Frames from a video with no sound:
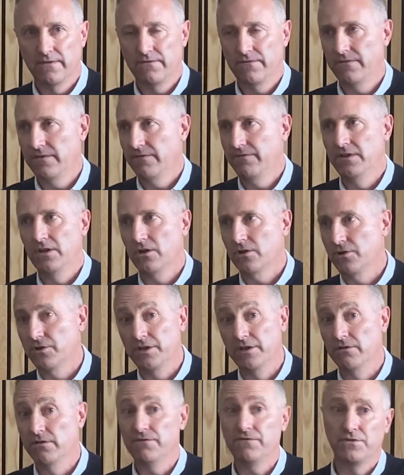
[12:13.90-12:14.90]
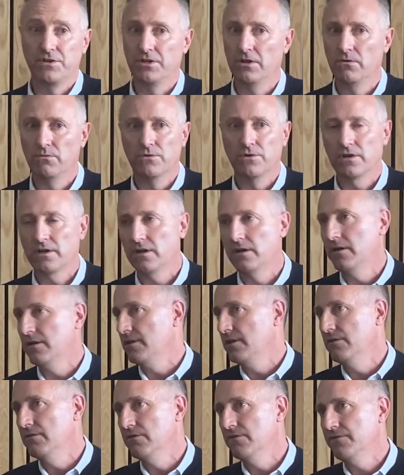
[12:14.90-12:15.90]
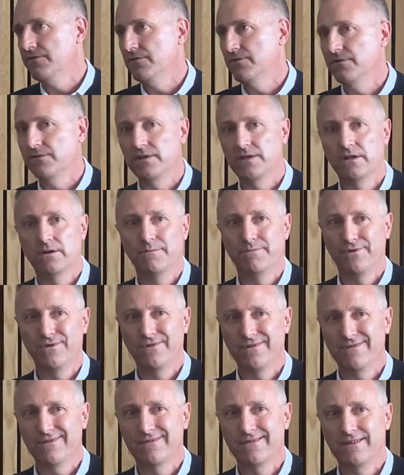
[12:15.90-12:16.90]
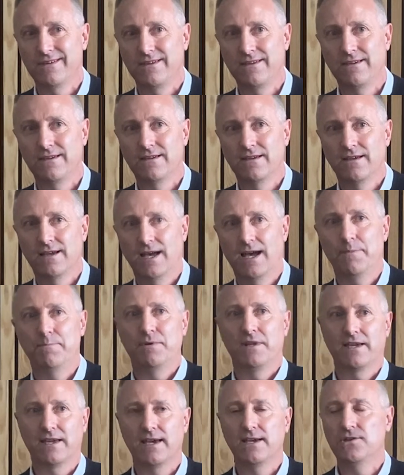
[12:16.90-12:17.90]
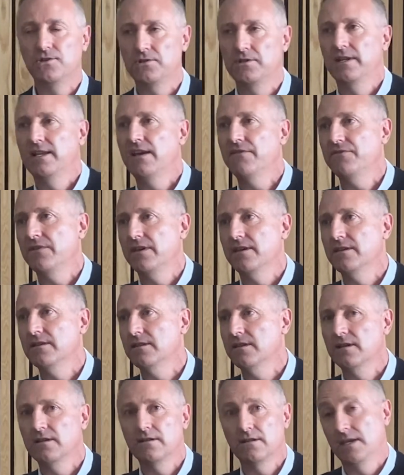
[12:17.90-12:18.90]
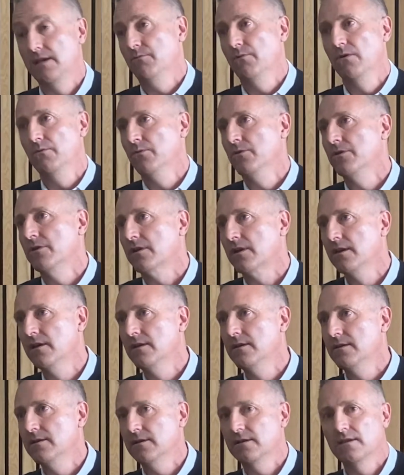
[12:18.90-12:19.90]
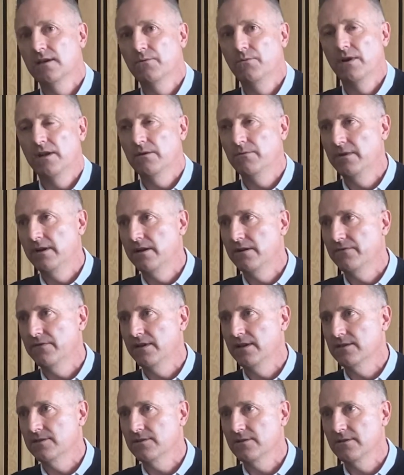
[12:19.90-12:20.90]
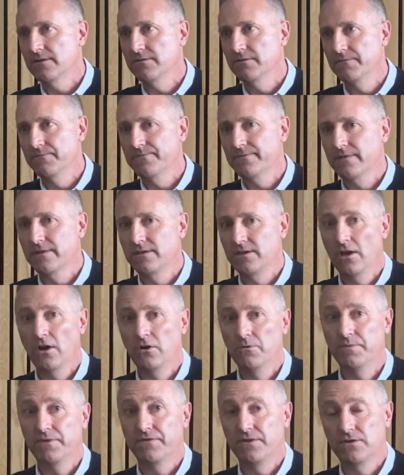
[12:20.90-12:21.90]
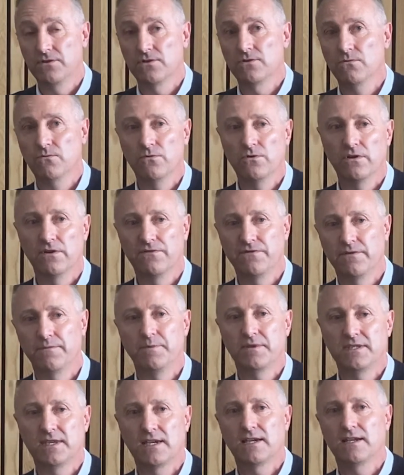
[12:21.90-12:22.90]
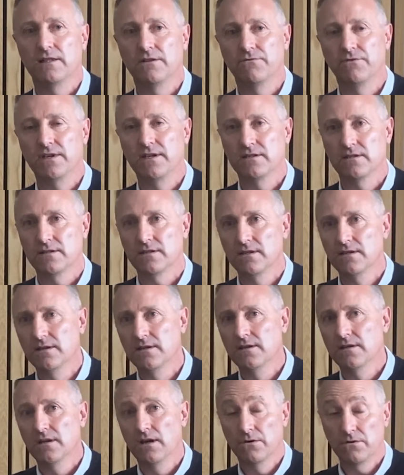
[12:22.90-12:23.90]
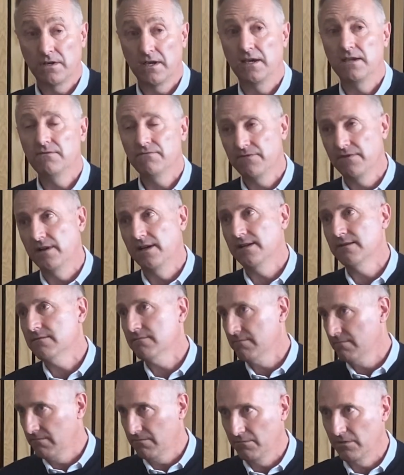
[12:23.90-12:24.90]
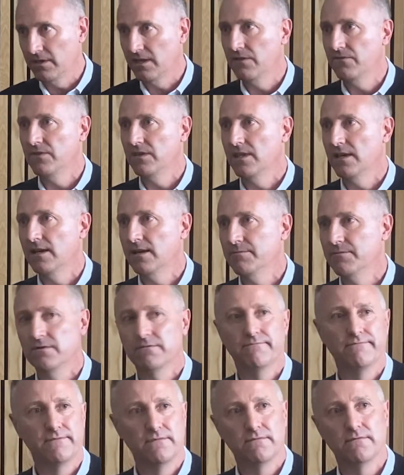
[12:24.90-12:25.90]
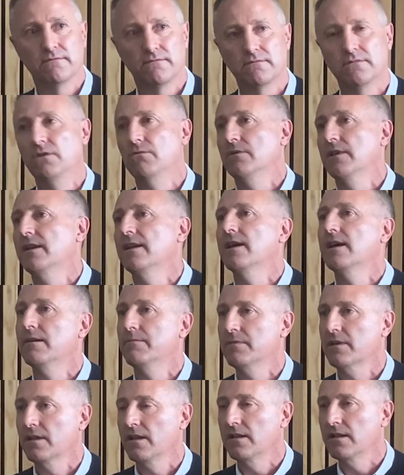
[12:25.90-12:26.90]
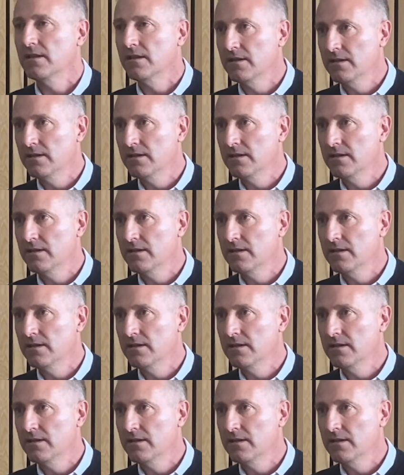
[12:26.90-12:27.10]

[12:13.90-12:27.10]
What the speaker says: if you're not good enough, or you don't work hard enough, or you don't put the application and effort in, then it won't work, and they're well aware of that. So you hope if it doesn't work for a particular reason, okay, fine, we'll give you that, but don't let it happen again.